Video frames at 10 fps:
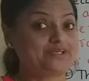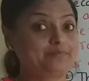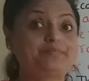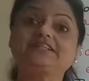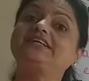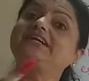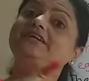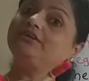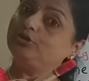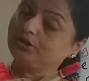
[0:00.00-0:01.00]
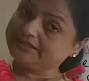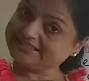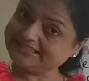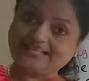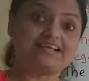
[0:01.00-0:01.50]
but the
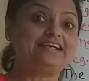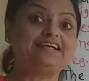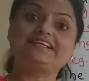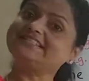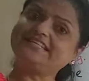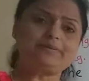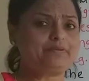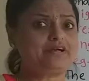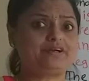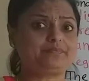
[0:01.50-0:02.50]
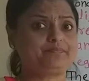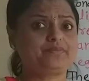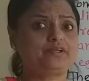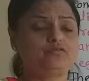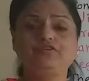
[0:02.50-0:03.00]
second layer is different.
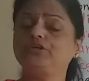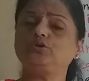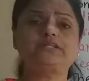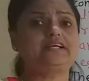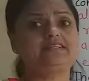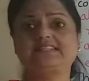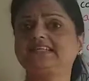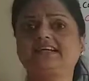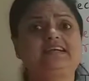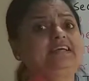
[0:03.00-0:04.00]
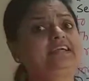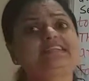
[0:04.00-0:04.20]
We know that the second layer